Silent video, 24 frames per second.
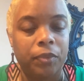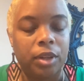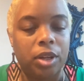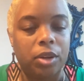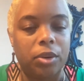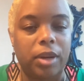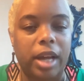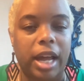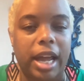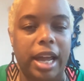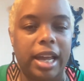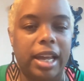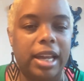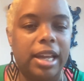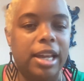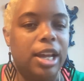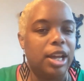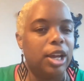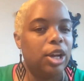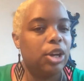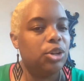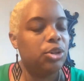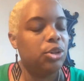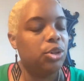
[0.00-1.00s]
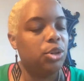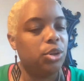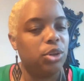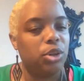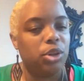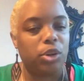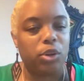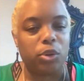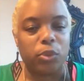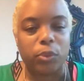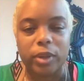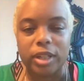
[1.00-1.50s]
Okay, do
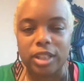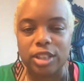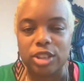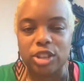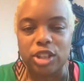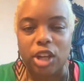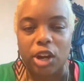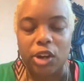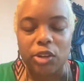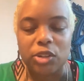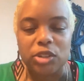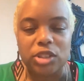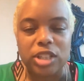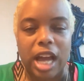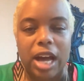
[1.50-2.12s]
your research.